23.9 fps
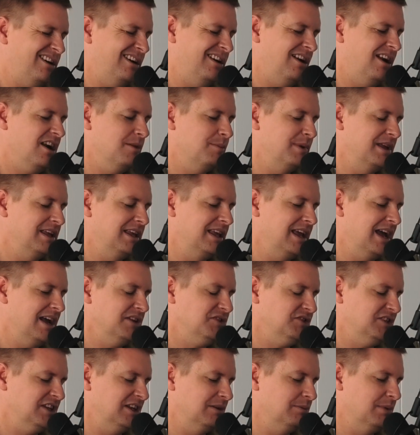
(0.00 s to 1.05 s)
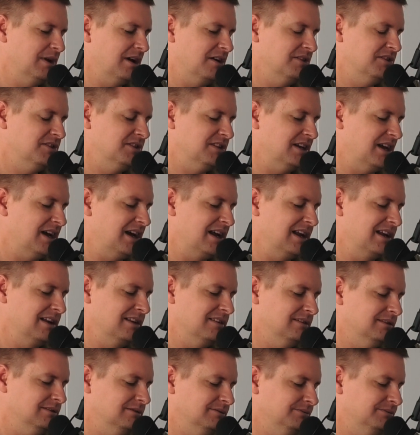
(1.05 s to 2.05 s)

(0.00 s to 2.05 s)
I'd only be guessing, but I'd say